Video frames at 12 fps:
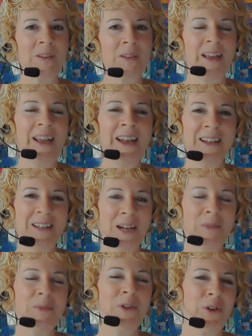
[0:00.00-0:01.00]
And
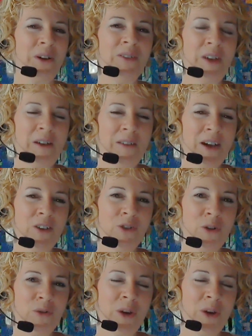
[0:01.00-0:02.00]
I'm curious how that
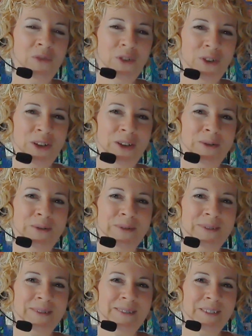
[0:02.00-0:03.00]
shows up for you.
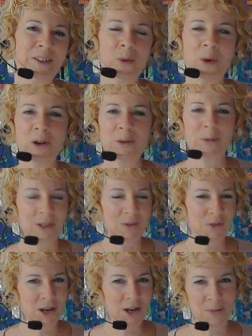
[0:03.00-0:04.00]
You're welcome to leave
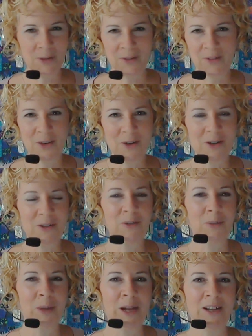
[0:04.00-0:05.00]
comments here on
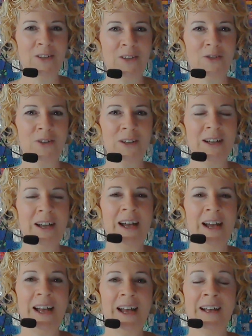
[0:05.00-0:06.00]
this page.
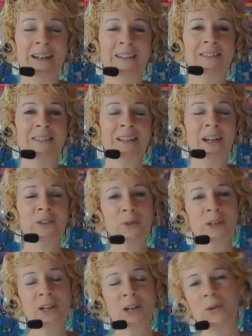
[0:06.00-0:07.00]
And next, we're
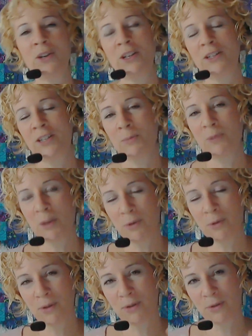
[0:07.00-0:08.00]
going to go into tip
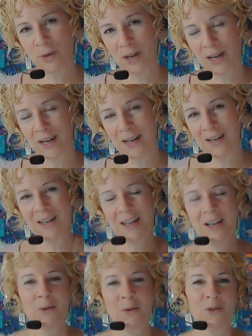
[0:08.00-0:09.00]
number 3,
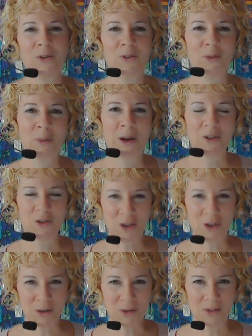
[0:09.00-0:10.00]
which is about the
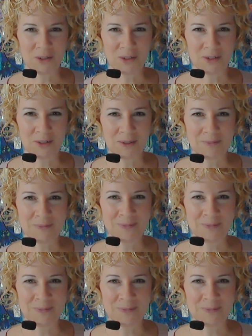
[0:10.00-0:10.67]
chakra system.